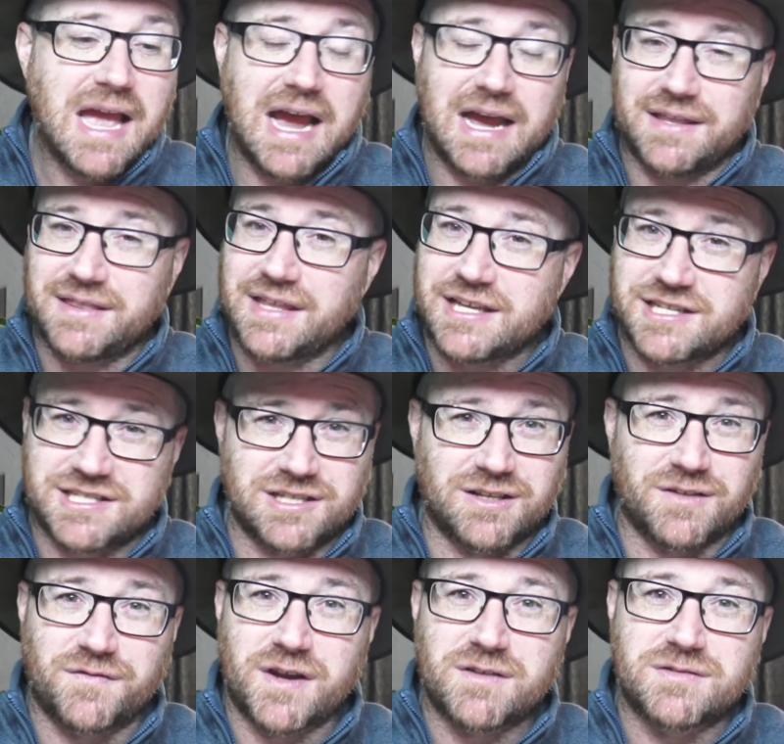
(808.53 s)
And they still
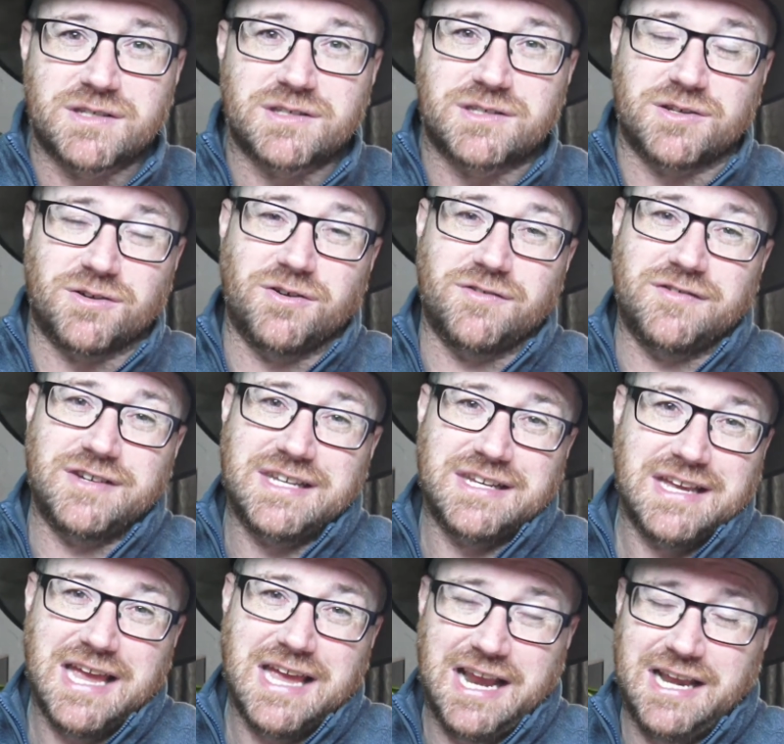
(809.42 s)
voted Tory
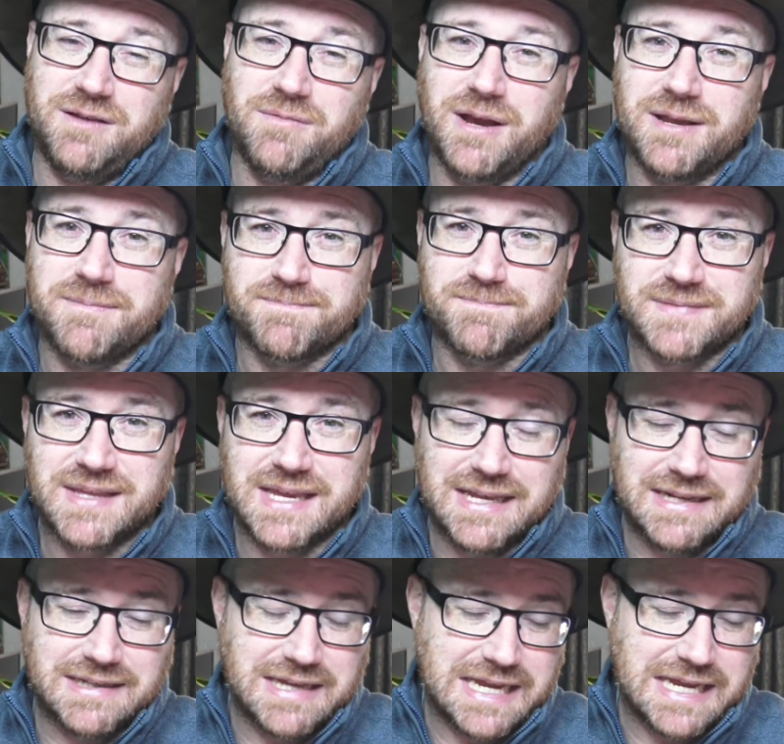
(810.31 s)
anyway
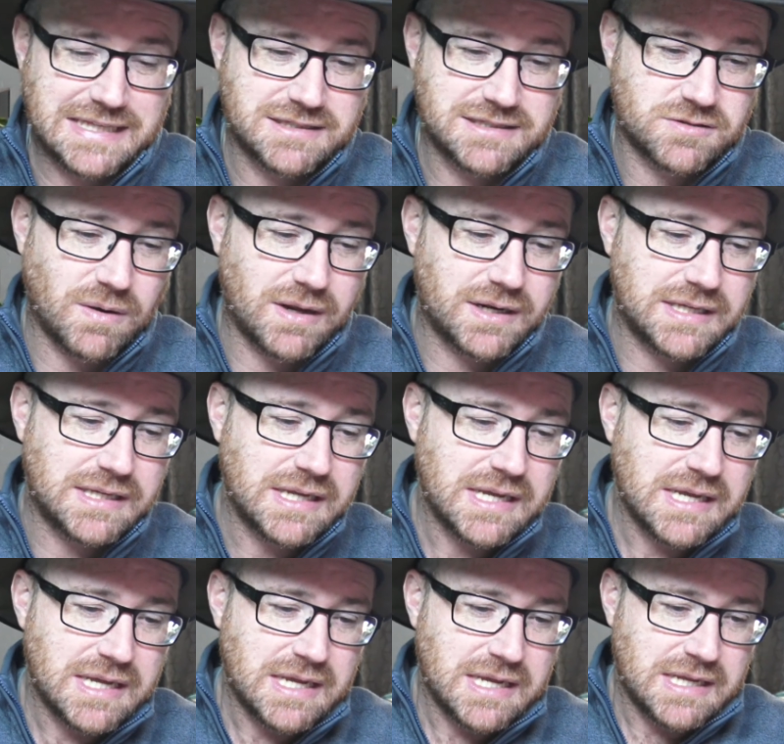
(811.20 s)
in
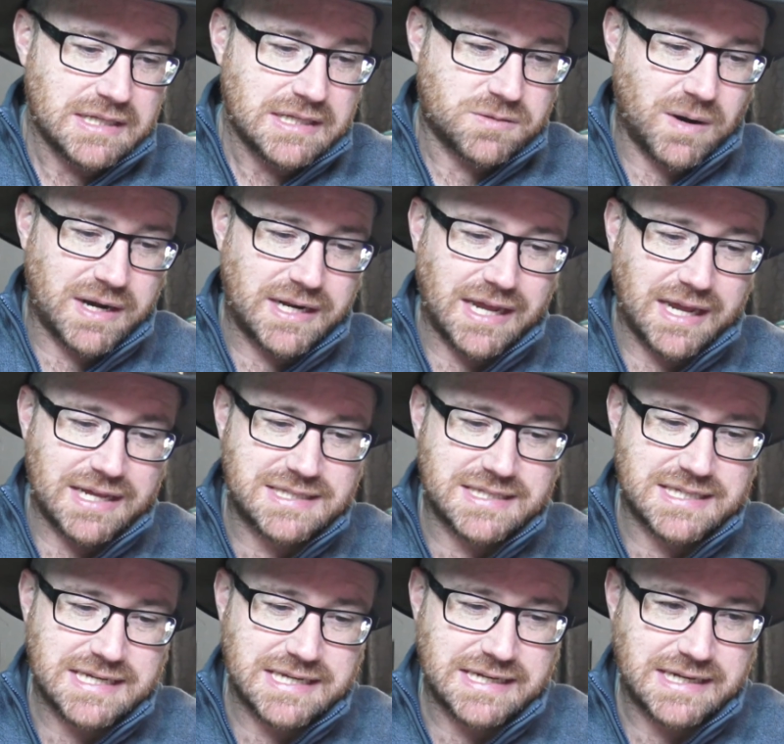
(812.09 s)

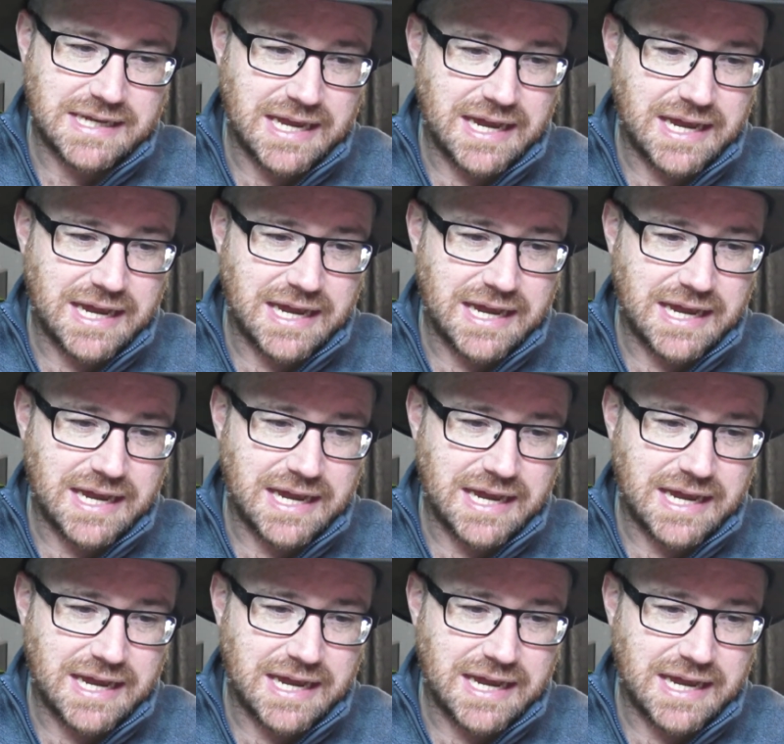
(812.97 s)
2019,